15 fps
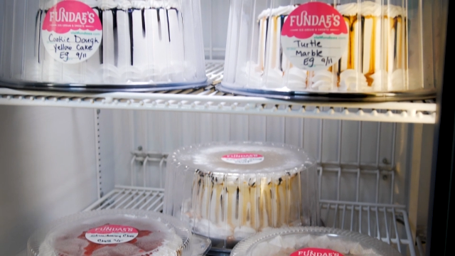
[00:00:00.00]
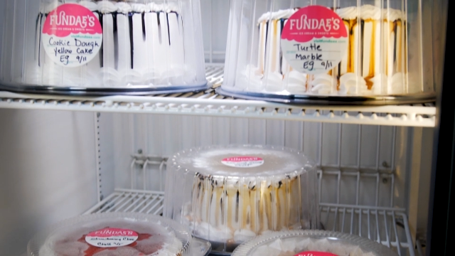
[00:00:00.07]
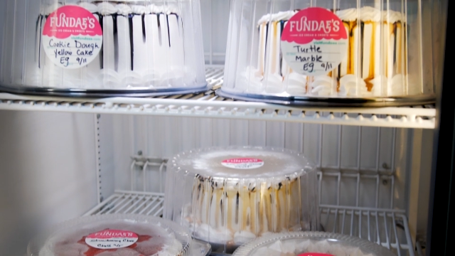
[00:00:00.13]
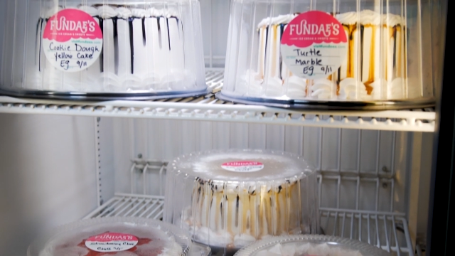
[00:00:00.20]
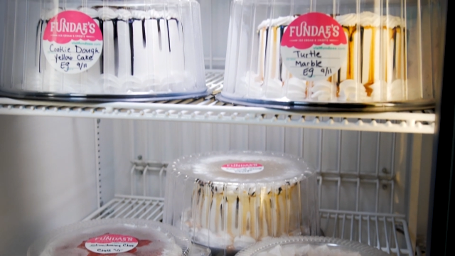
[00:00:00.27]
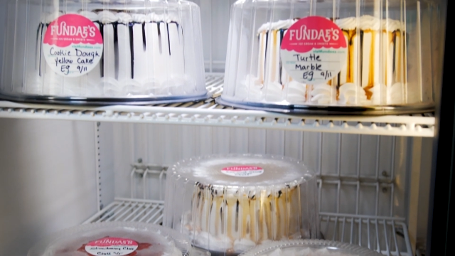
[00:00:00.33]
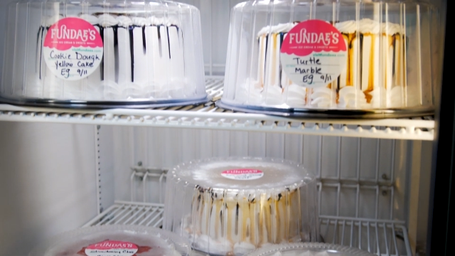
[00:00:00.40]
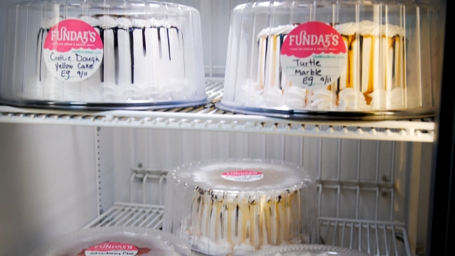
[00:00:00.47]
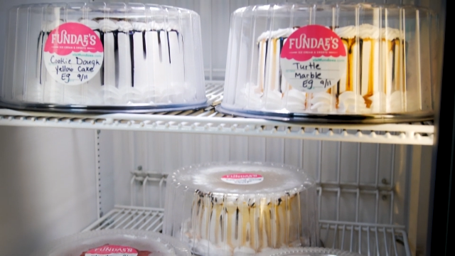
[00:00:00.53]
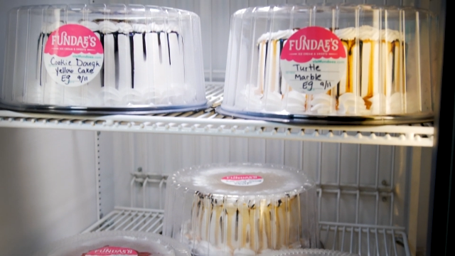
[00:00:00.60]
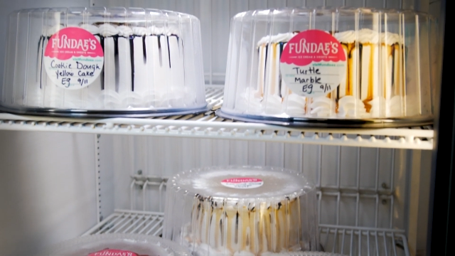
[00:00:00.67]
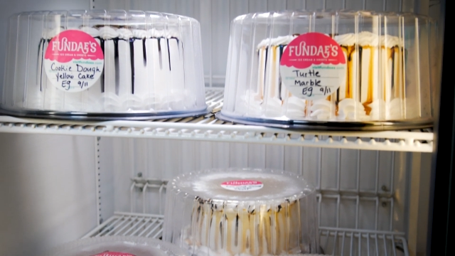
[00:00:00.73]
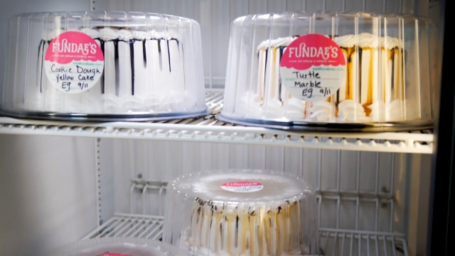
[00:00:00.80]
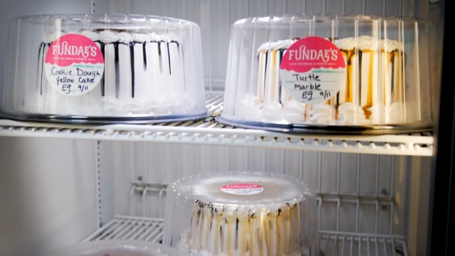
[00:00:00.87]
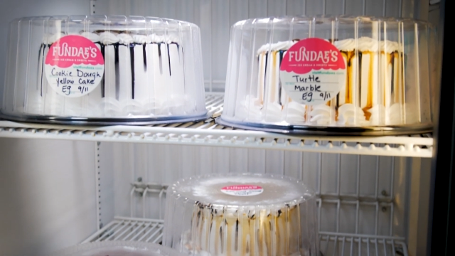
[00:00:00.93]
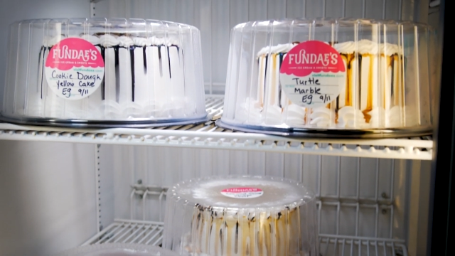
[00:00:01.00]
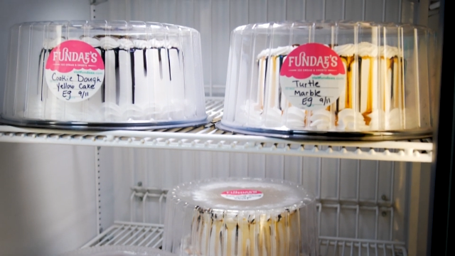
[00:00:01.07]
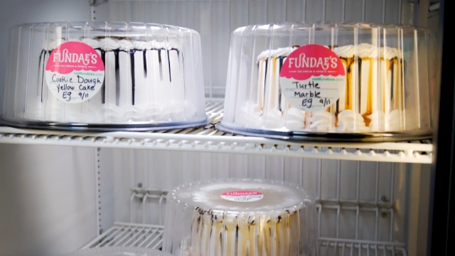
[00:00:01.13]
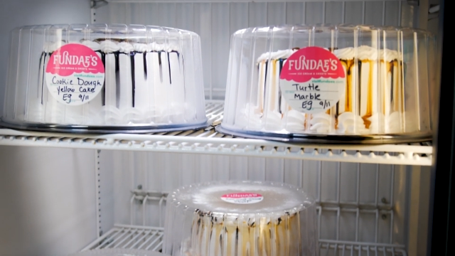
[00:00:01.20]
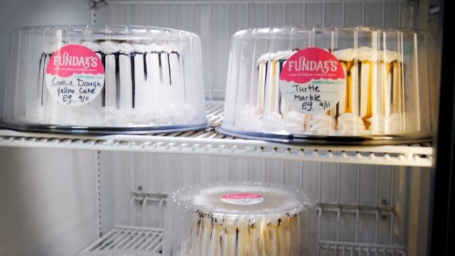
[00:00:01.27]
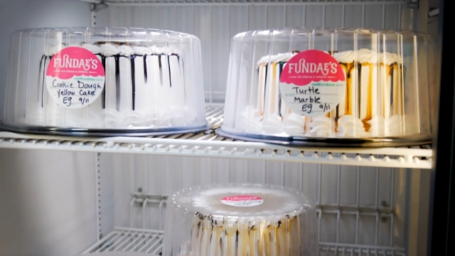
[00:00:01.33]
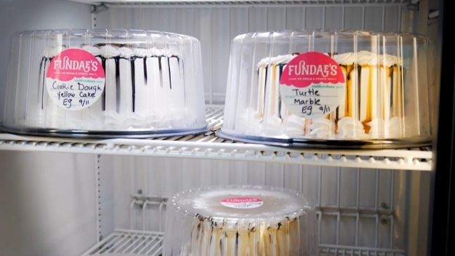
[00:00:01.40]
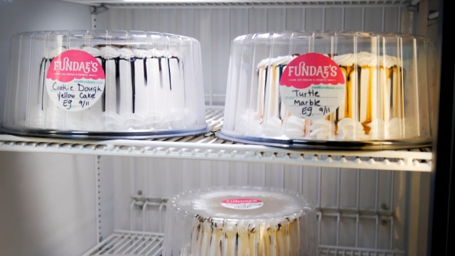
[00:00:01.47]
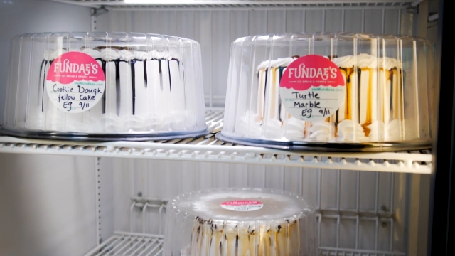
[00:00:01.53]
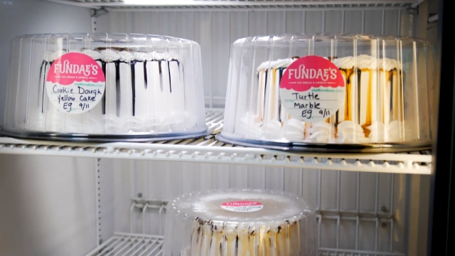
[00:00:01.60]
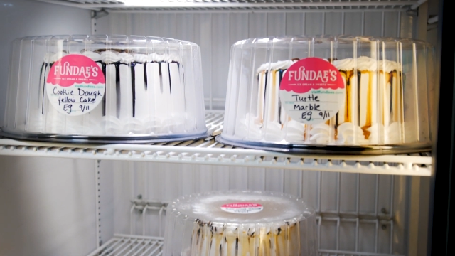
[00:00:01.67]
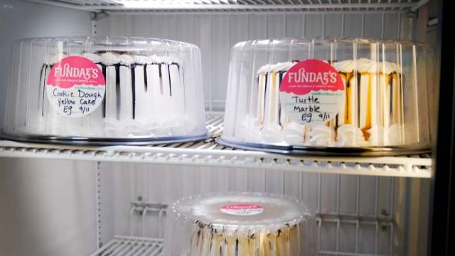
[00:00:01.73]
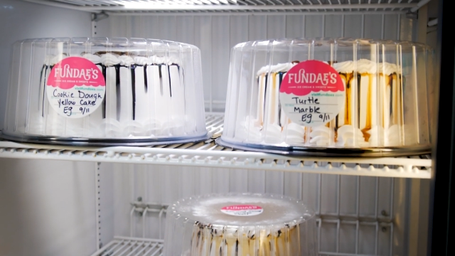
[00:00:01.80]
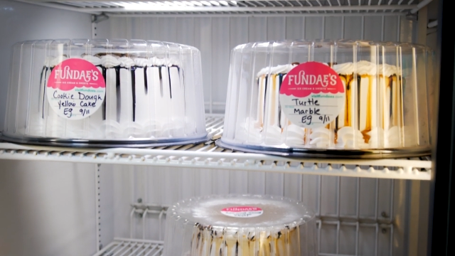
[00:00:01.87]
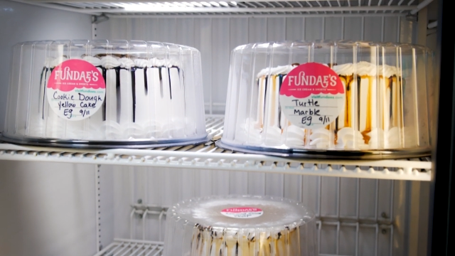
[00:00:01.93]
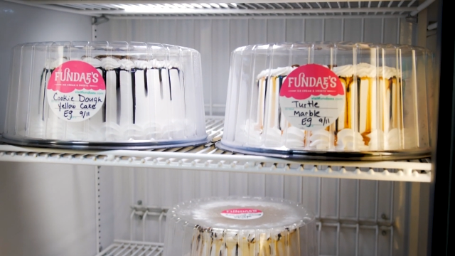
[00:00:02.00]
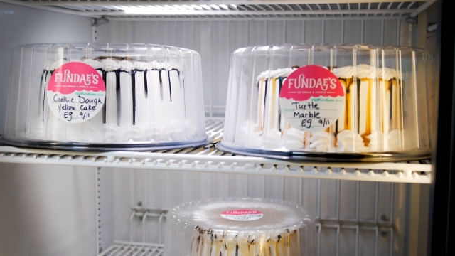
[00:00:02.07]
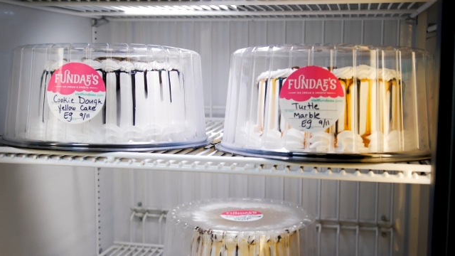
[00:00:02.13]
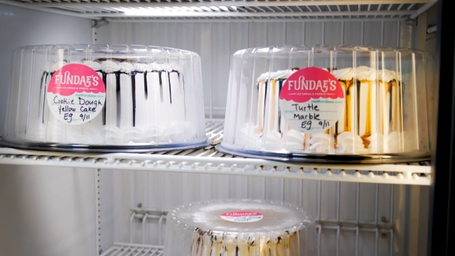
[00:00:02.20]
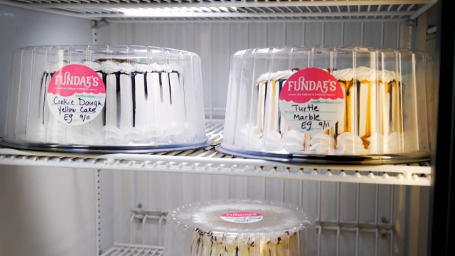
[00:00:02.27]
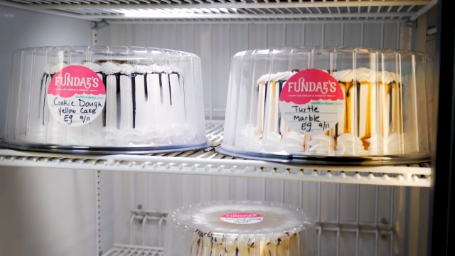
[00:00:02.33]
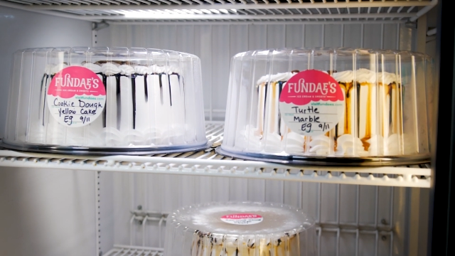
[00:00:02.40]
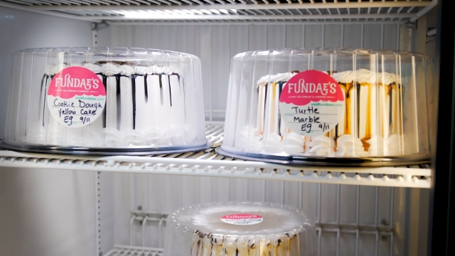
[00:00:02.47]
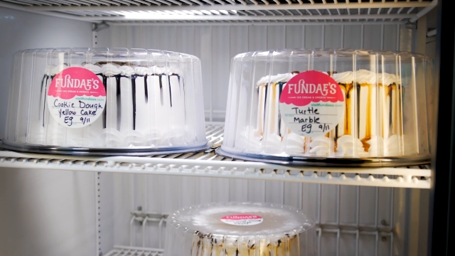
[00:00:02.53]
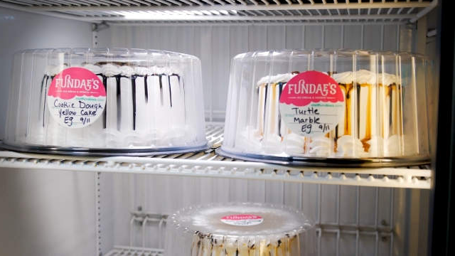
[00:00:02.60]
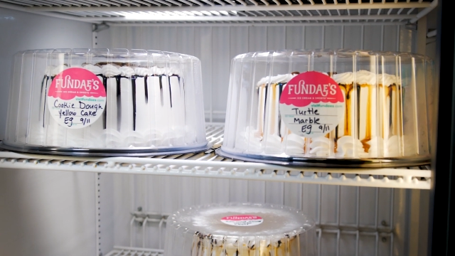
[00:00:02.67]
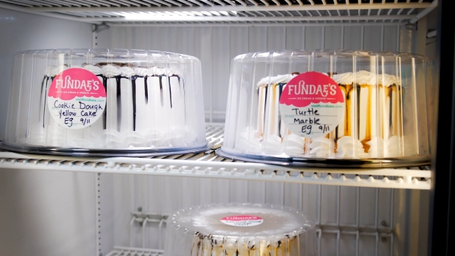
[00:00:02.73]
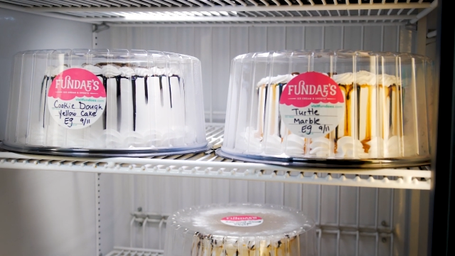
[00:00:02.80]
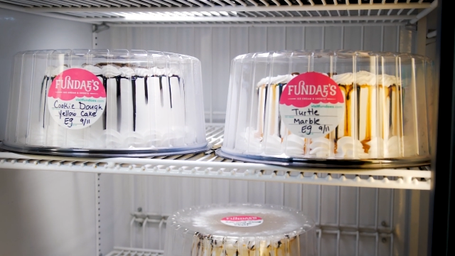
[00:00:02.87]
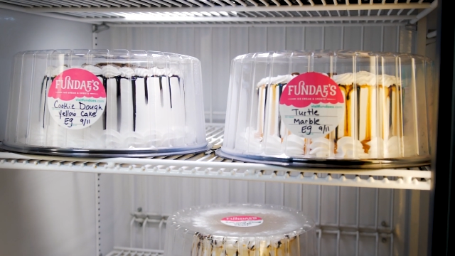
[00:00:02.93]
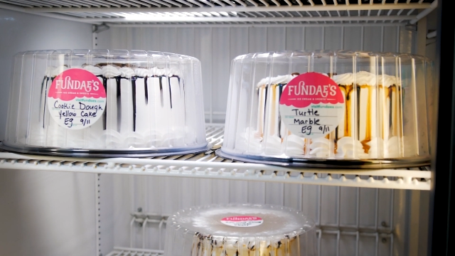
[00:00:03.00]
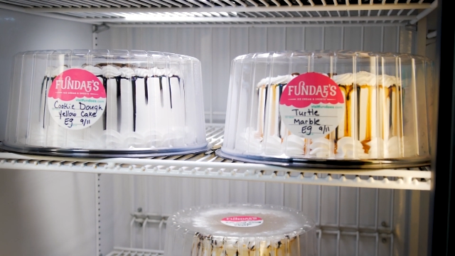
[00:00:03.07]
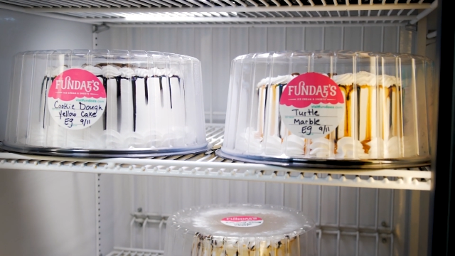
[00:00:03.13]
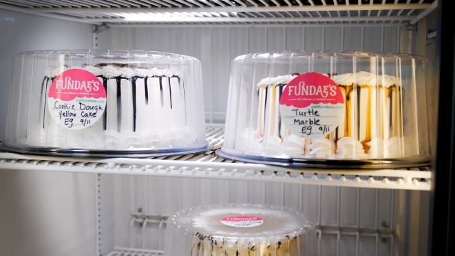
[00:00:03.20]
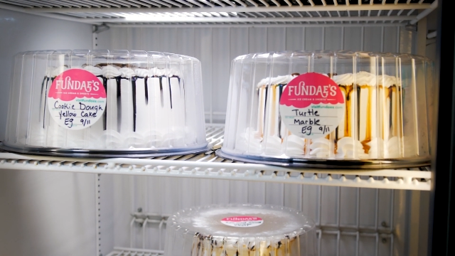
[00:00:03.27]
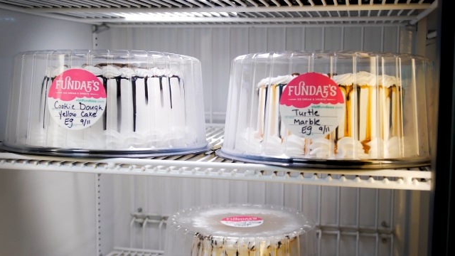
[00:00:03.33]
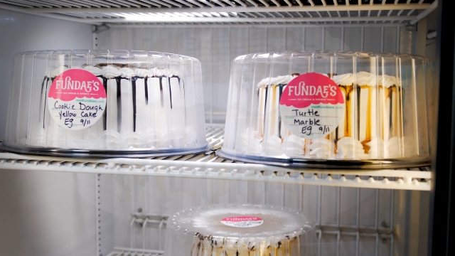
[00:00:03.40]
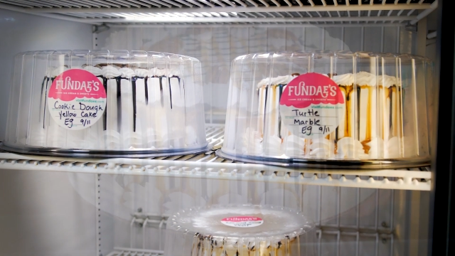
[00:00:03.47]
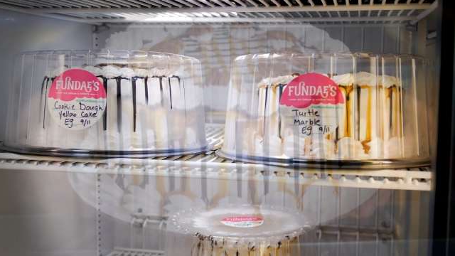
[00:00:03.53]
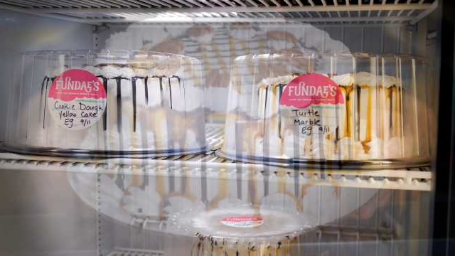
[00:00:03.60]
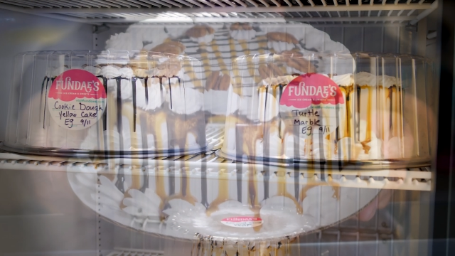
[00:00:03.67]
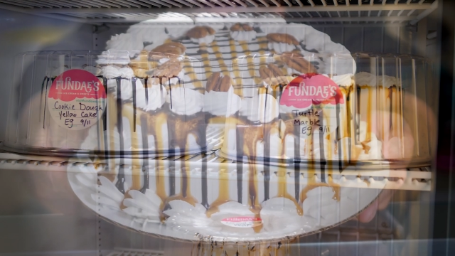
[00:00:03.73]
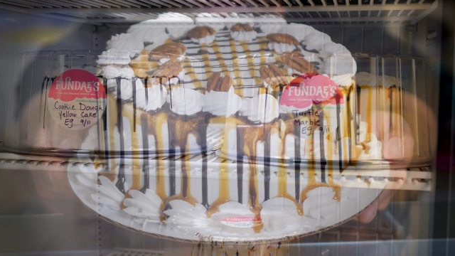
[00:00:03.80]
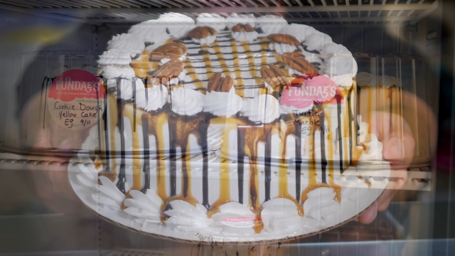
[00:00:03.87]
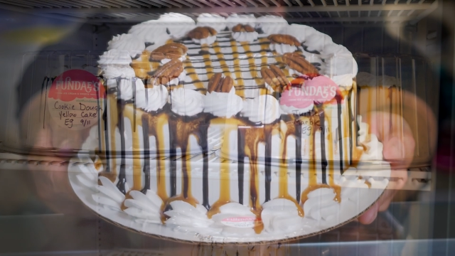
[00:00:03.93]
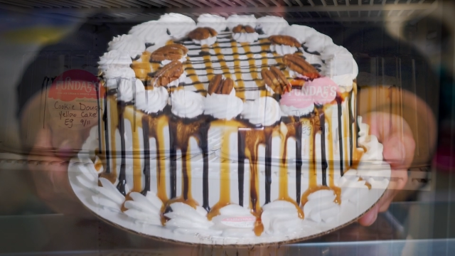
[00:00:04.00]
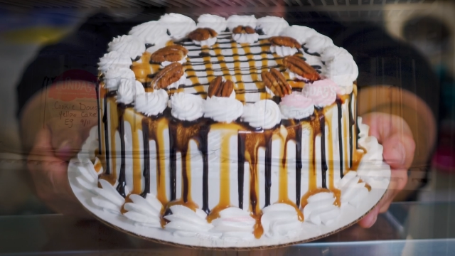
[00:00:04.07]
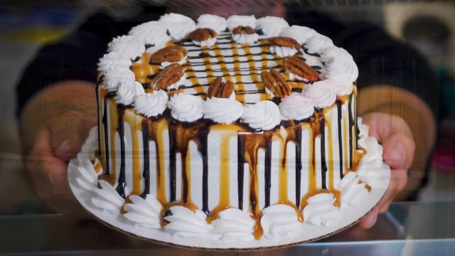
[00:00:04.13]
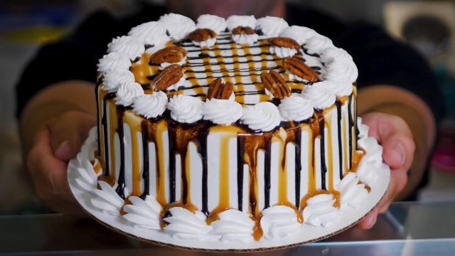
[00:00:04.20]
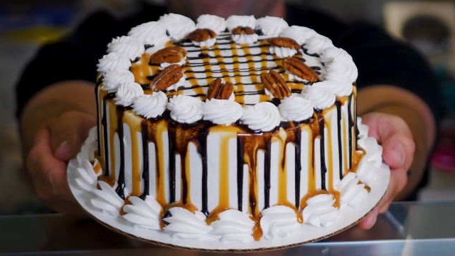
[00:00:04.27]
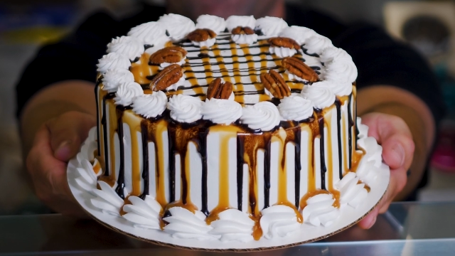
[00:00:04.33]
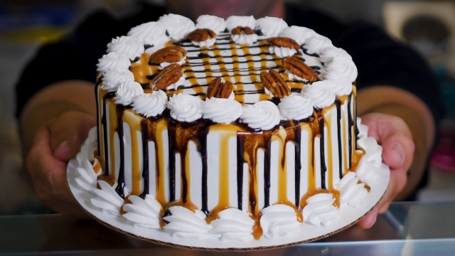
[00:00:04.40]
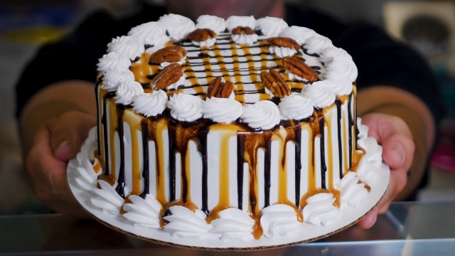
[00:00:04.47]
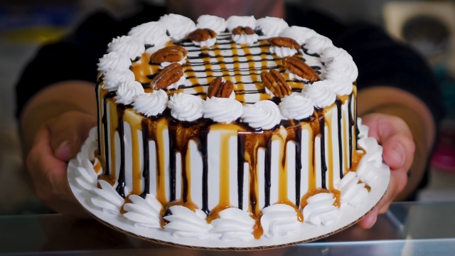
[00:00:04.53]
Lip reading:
No face is visible, so there are no lips to read.